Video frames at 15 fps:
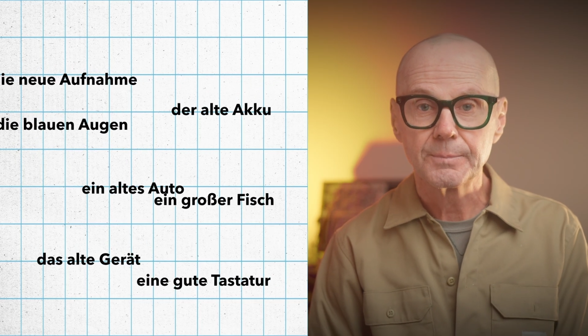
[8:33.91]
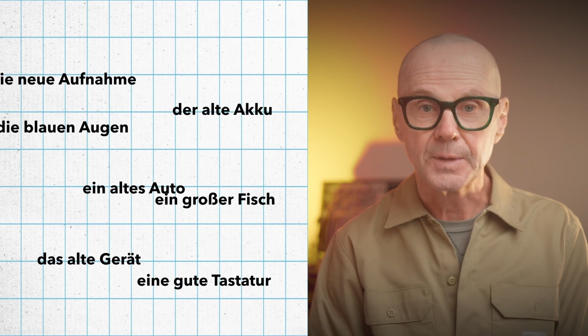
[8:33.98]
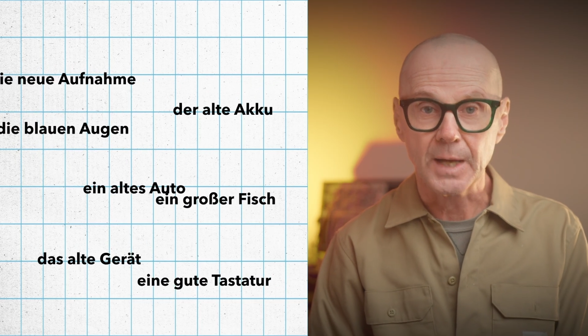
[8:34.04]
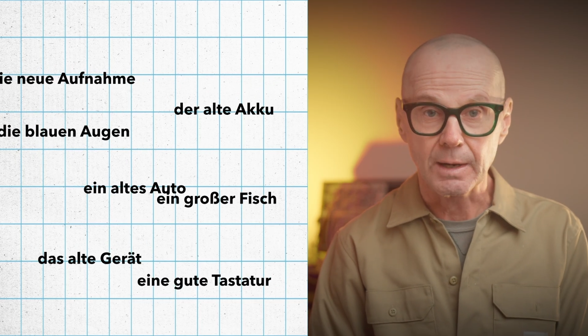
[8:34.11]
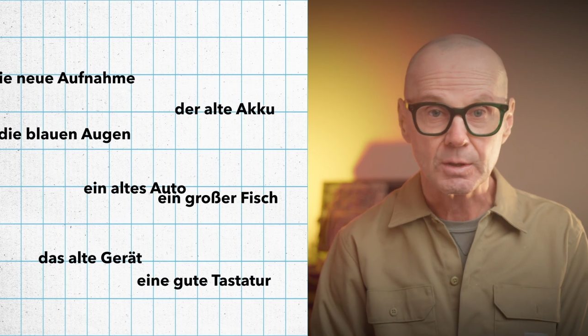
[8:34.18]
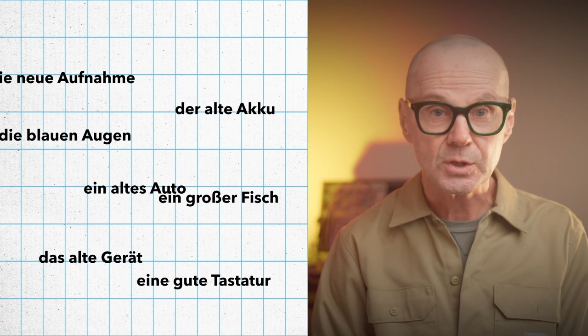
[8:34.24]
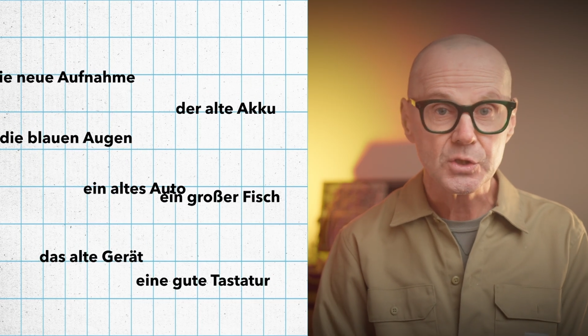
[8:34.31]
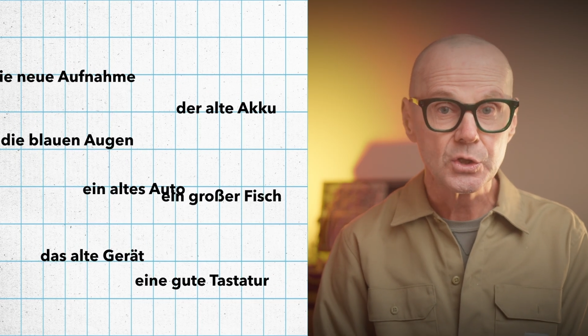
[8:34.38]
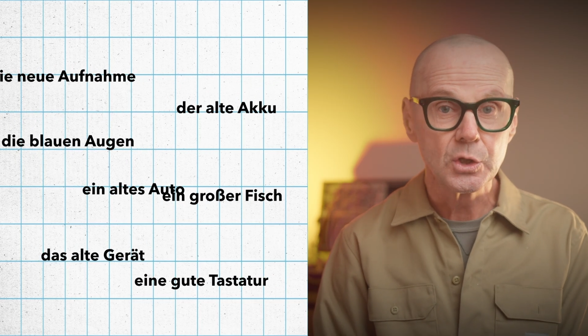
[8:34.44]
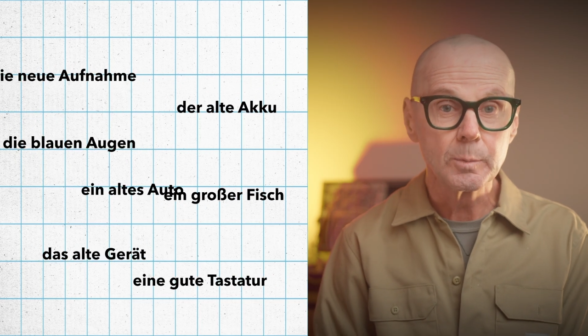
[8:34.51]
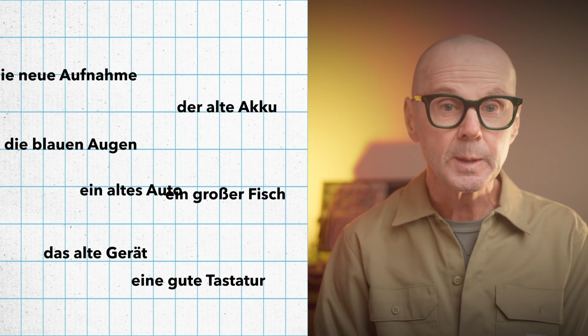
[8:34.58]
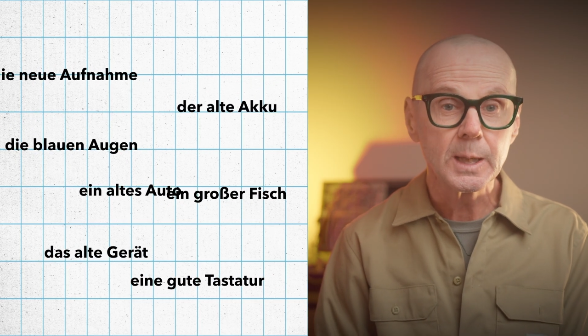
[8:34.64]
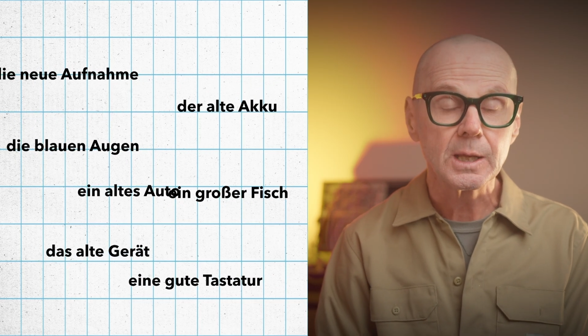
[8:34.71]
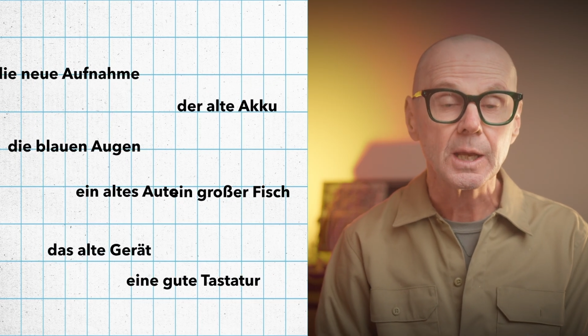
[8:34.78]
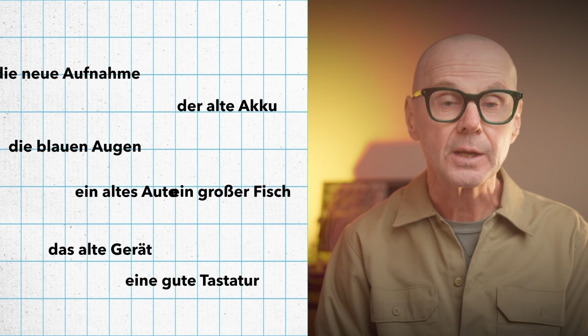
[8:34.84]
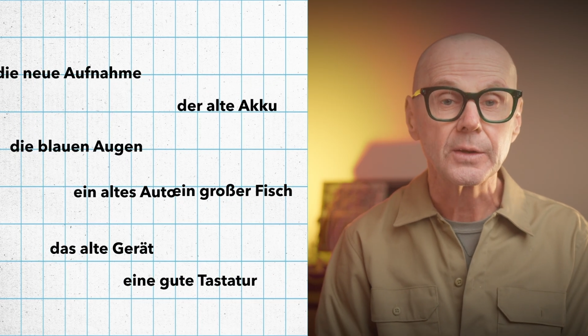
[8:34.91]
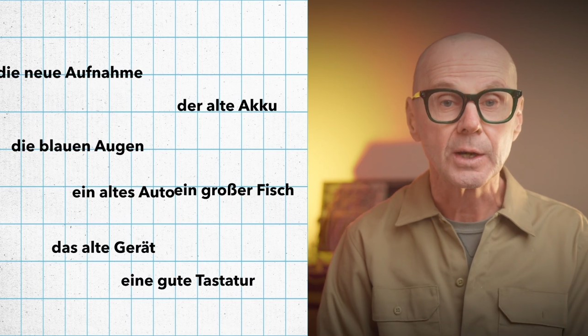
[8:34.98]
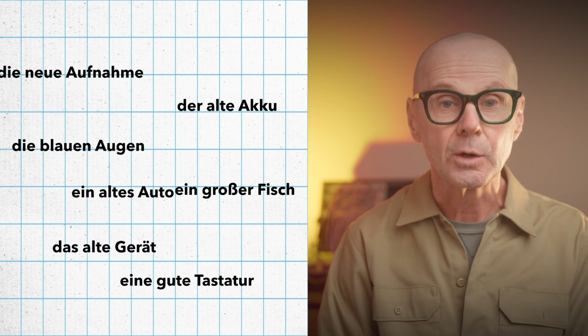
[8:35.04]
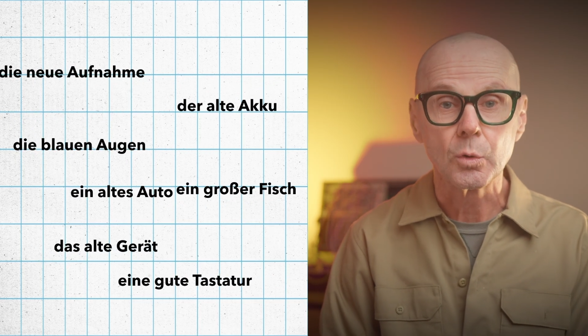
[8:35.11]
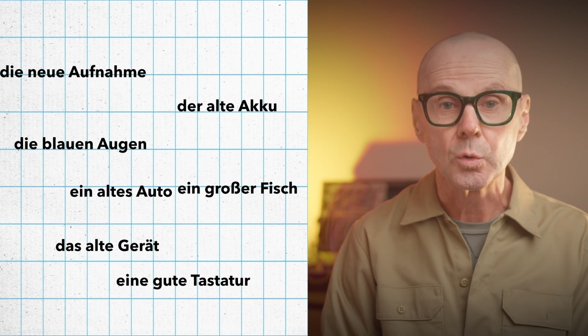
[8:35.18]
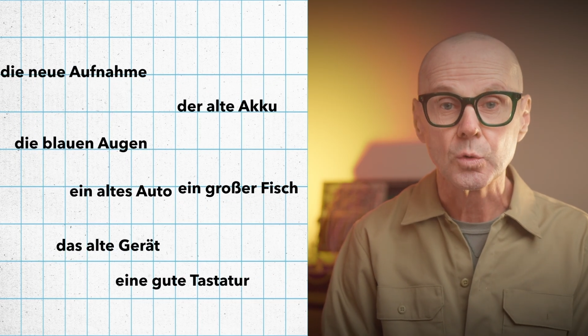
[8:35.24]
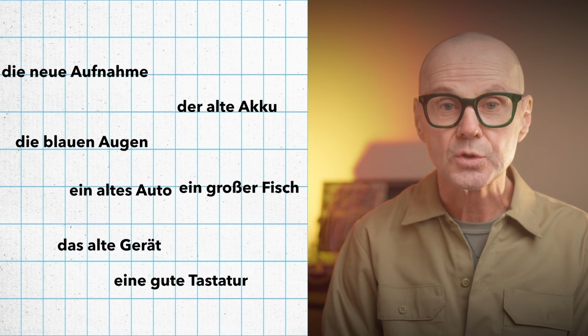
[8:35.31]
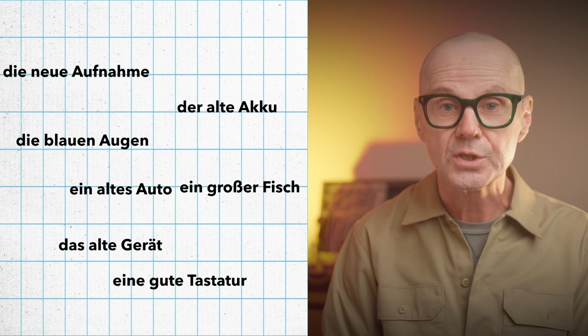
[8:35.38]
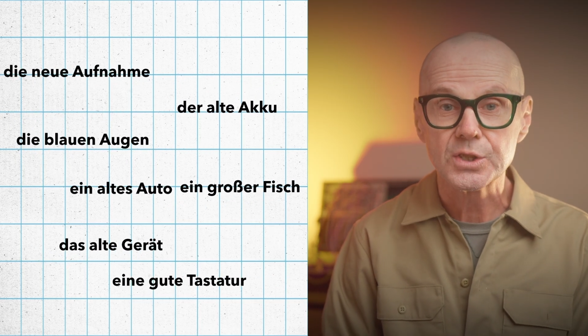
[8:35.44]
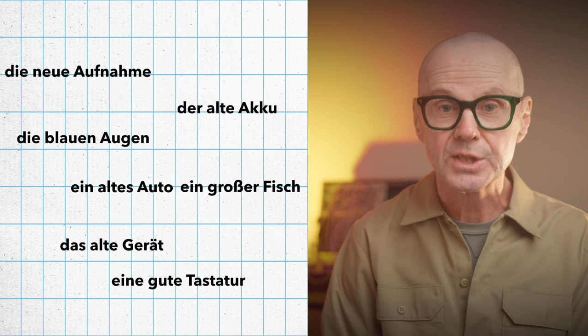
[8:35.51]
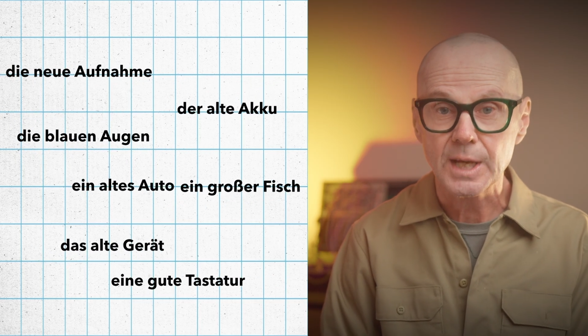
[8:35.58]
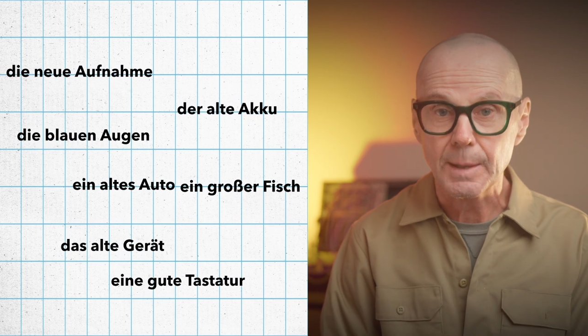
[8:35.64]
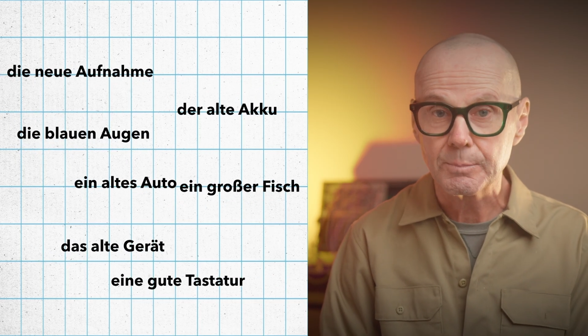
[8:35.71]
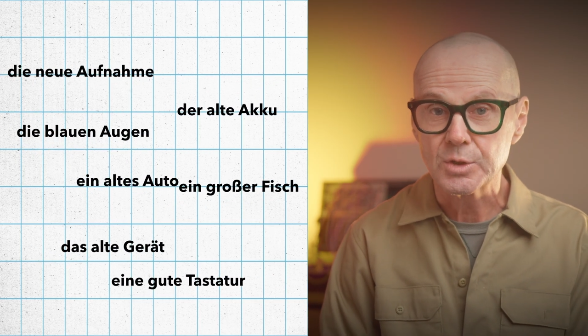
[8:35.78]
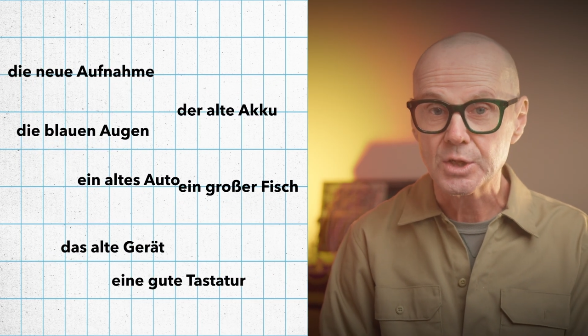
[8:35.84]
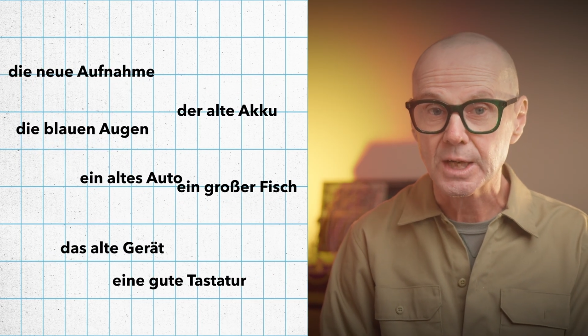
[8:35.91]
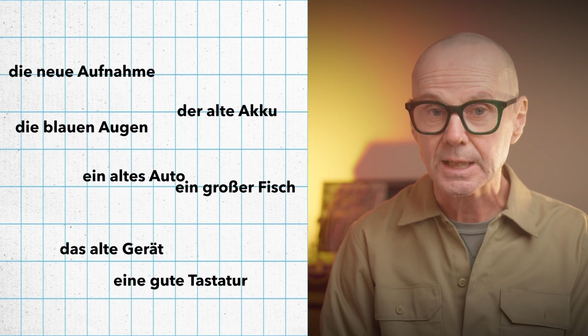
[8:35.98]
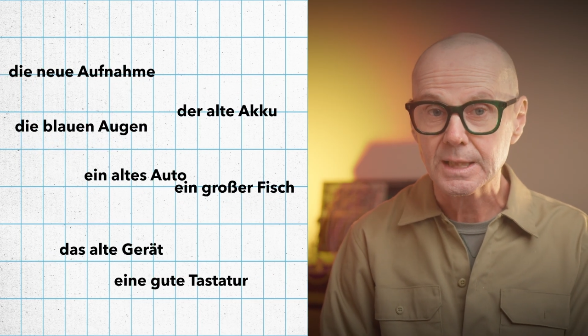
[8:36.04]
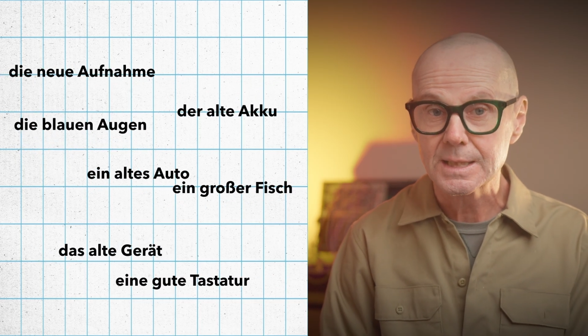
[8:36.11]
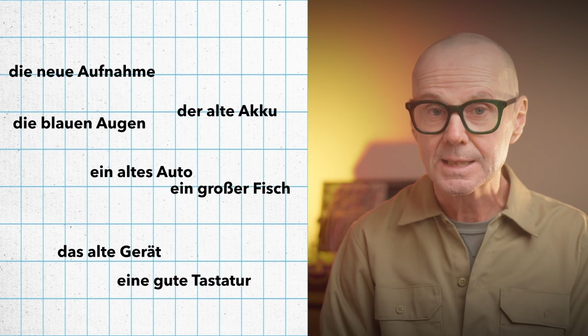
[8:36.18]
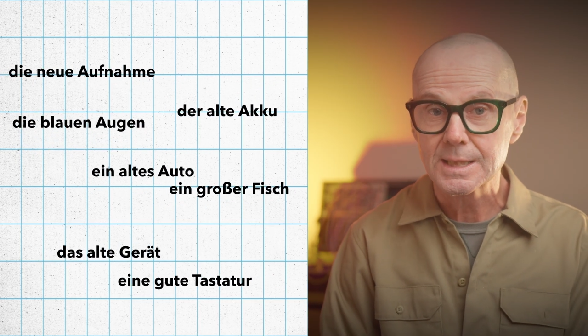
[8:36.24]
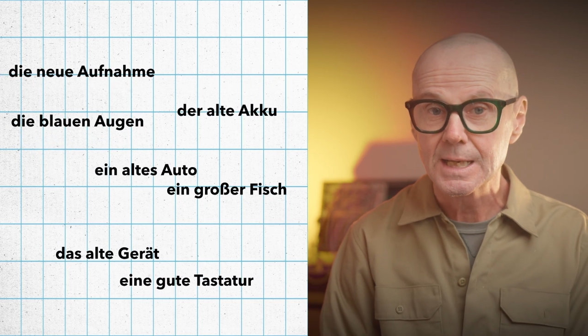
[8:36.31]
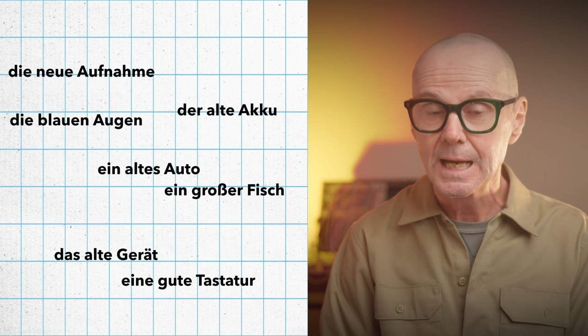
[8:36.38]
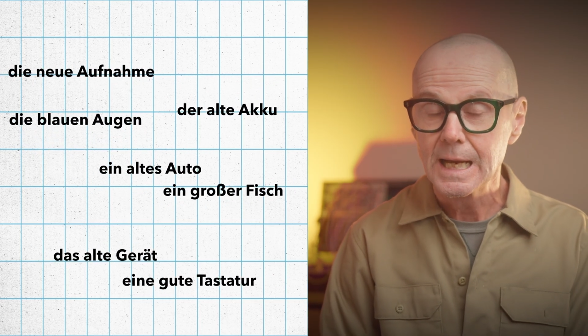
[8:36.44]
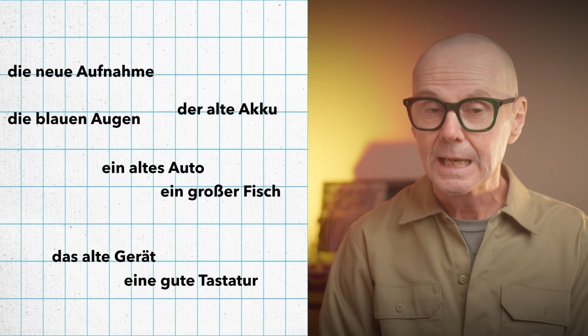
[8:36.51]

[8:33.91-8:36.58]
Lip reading: Now, assuming that they're all subjects,